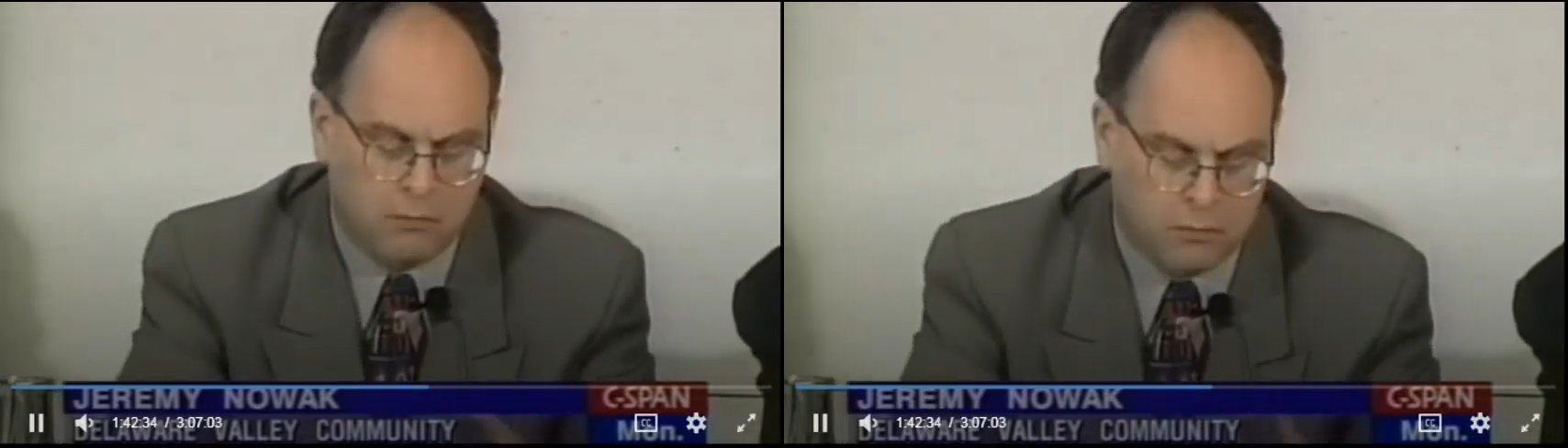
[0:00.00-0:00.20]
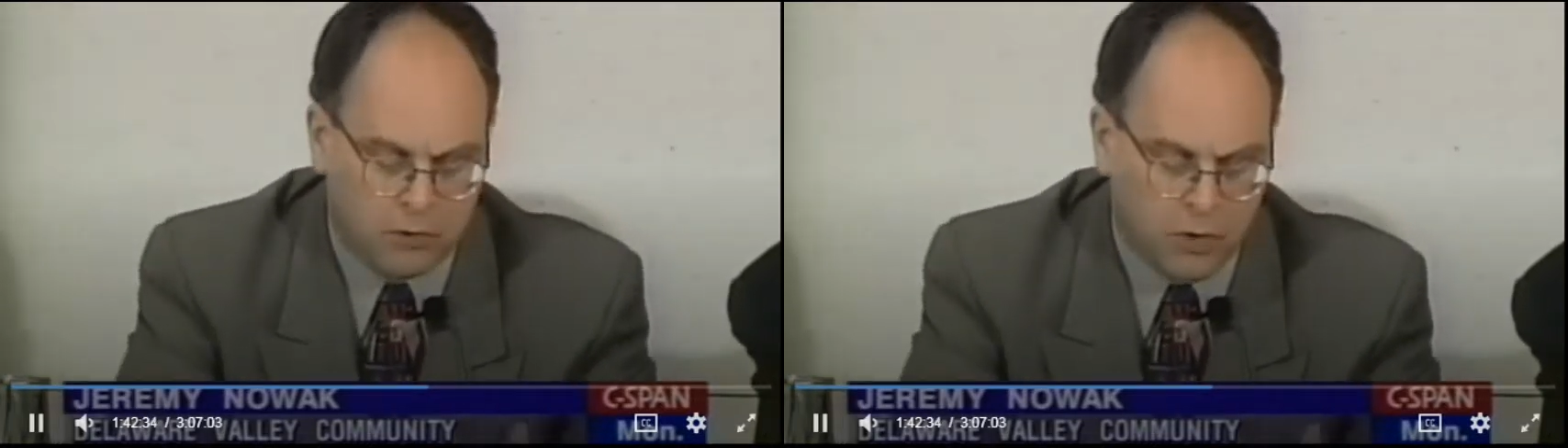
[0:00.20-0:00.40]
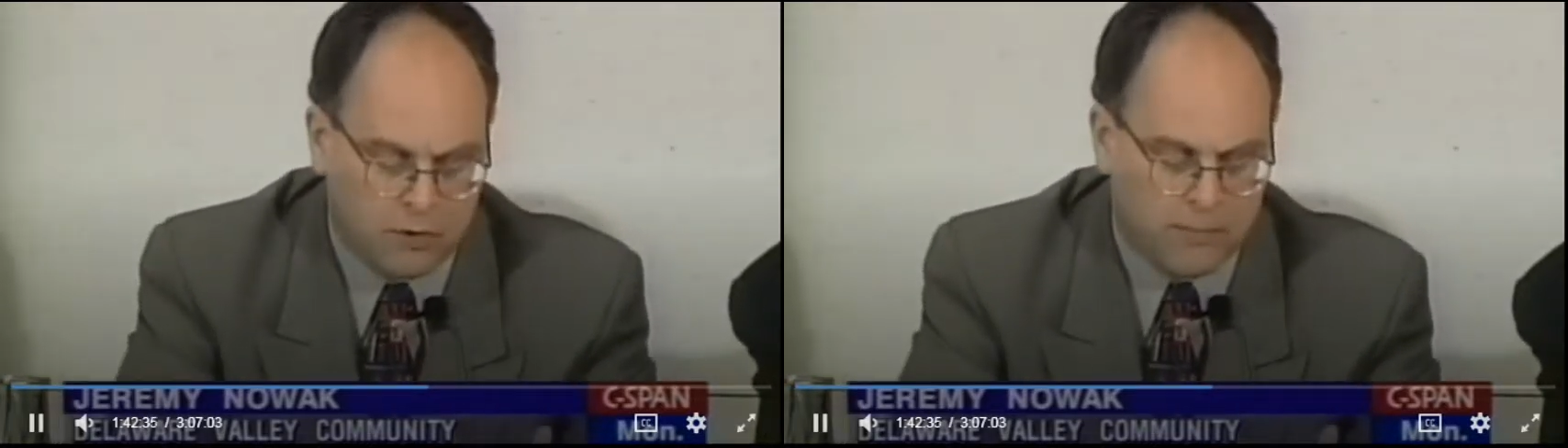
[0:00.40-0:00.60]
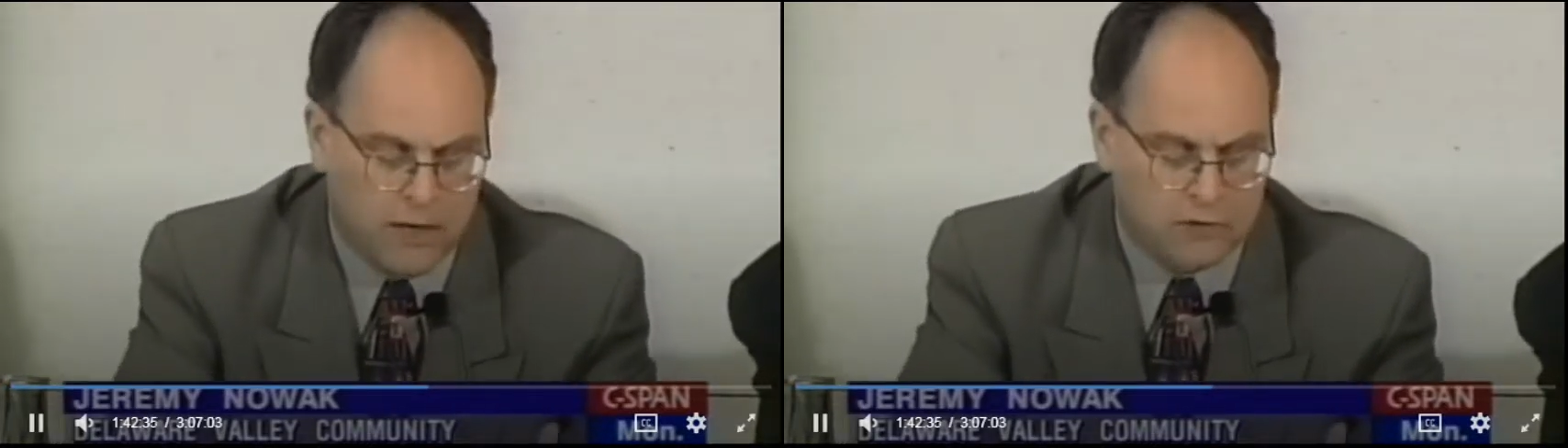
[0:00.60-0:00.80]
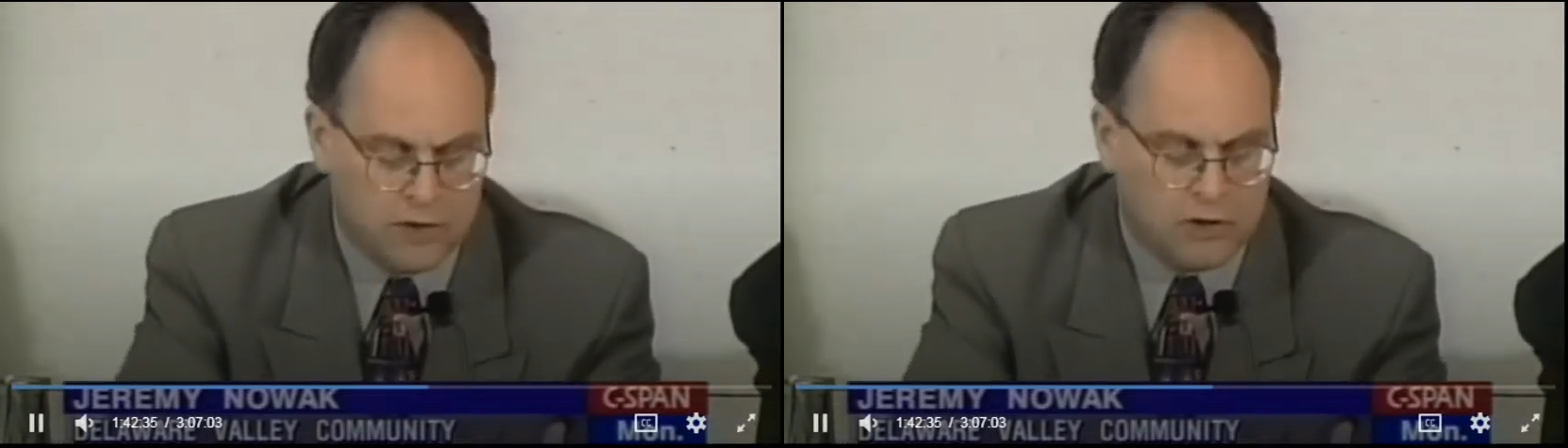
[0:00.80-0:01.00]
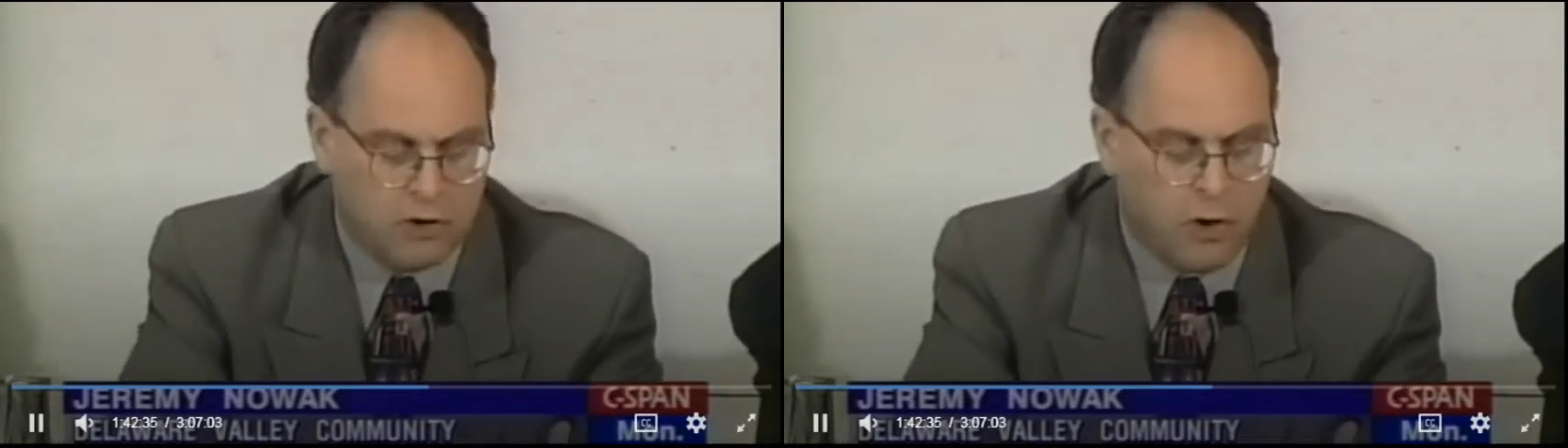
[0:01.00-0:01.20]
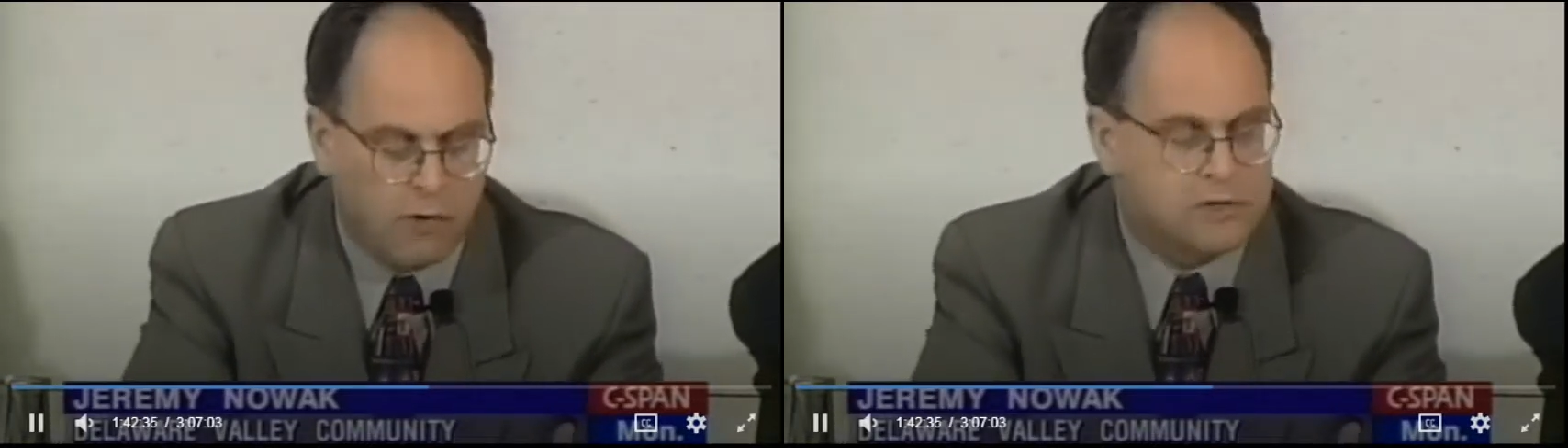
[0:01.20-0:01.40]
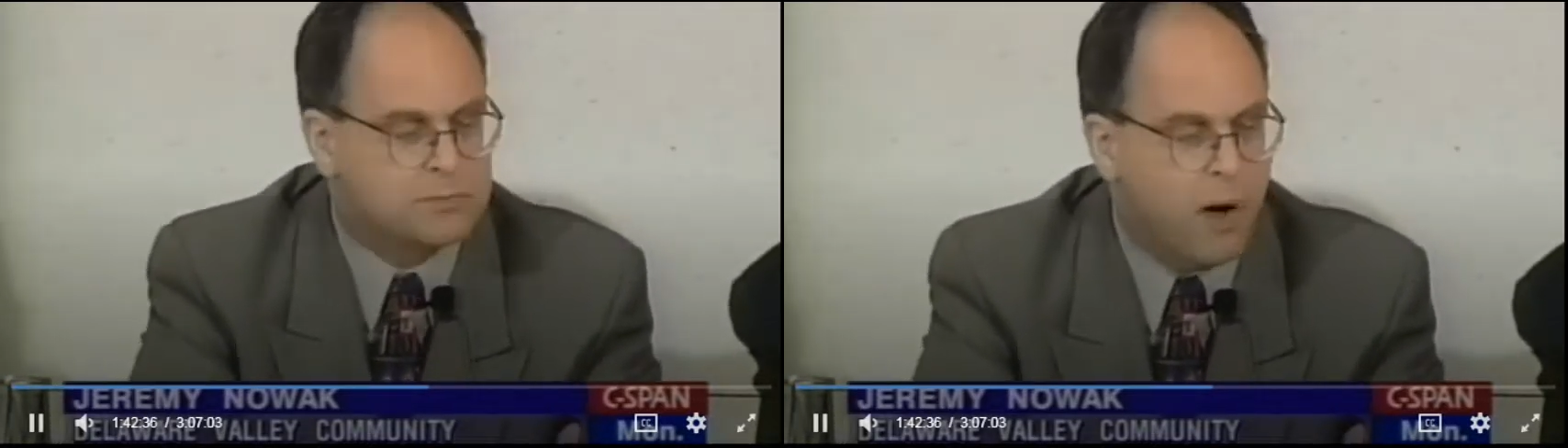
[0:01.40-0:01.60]
we talked about, doesn't
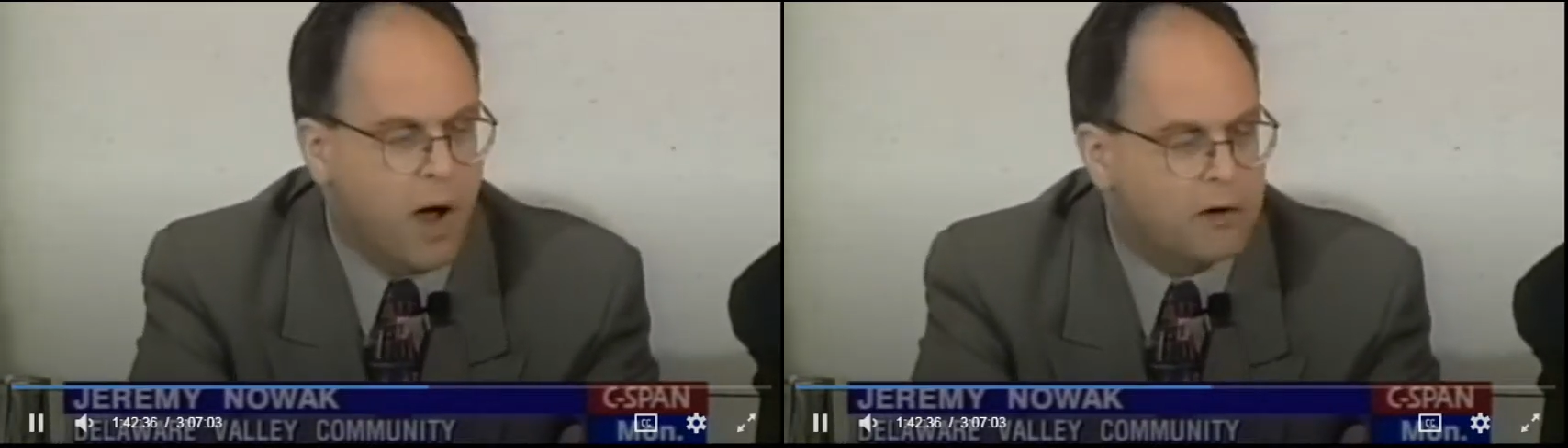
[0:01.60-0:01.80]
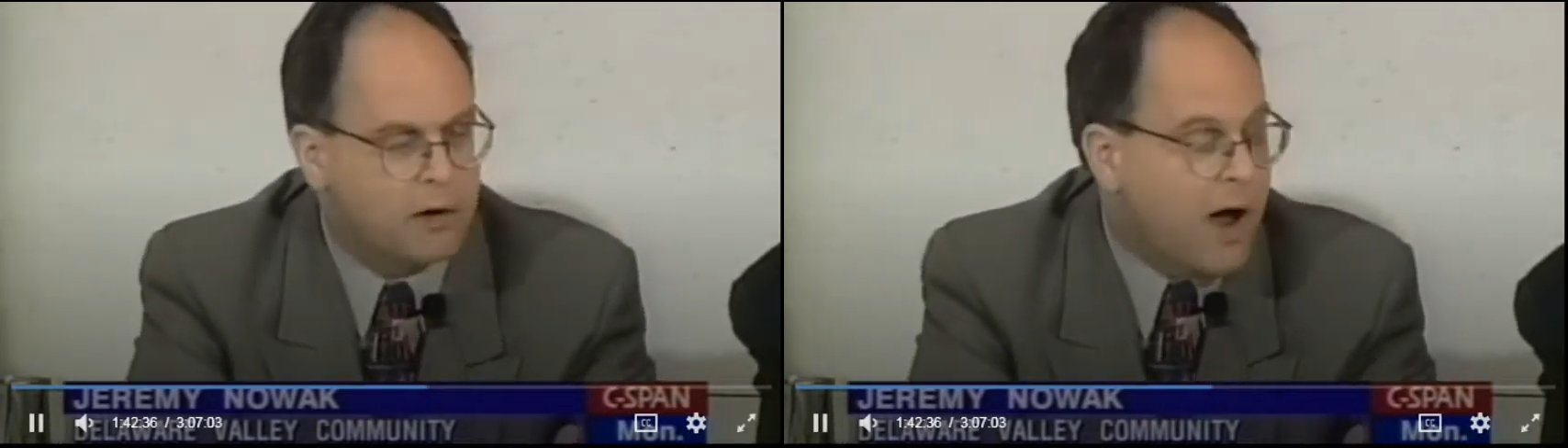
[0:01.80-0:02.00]
correspond,